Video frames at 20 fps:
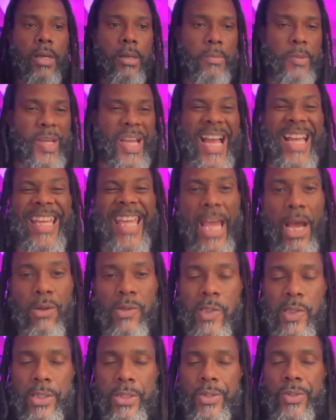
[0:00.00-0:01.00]
We got
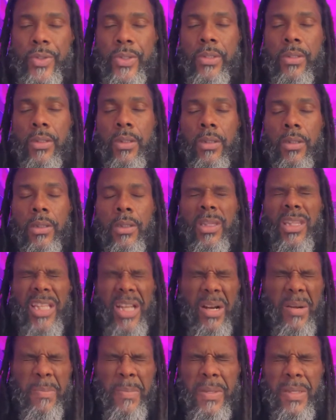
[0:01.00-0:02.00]
counselors,
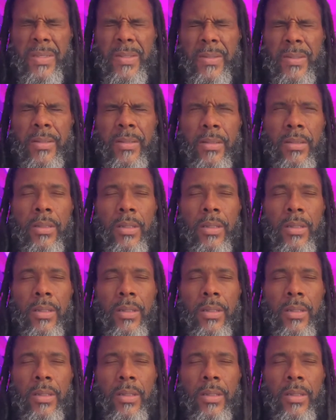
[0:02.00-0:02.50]
therapists,